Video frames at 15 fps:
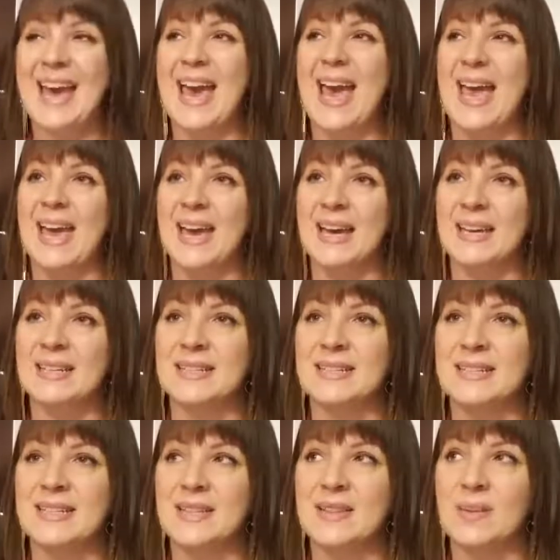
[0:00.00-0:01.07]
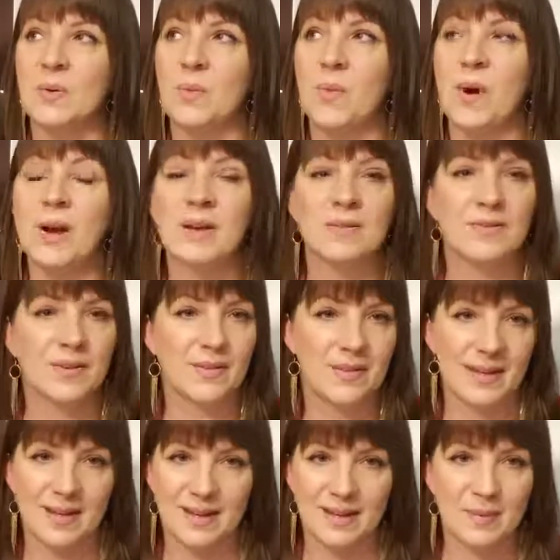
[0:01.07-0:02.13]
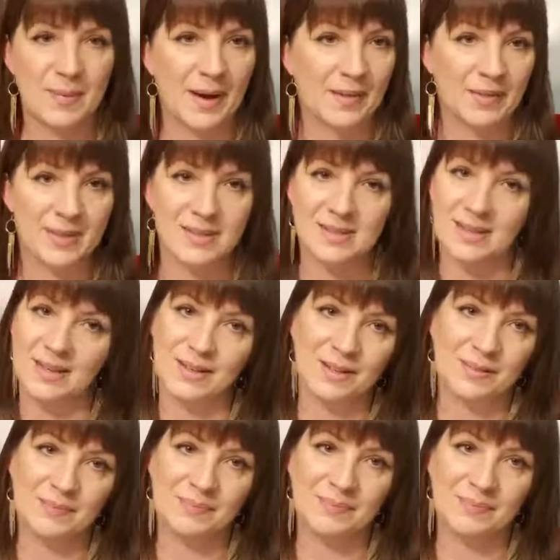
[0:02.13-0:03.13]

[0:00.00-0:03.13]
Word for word: and the wonderful thing about this year